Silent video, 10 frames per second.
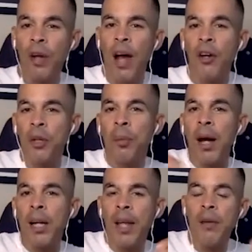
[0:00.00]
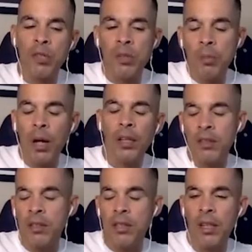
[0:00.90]
how your body responds
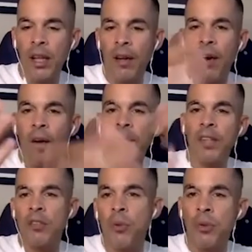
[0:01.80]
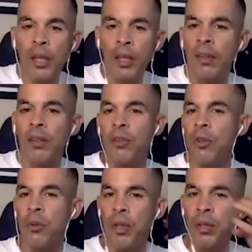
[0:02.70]
to like all these new things that you're
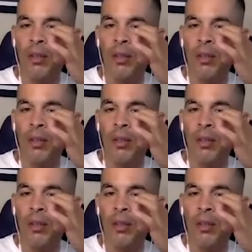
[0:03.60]
doing.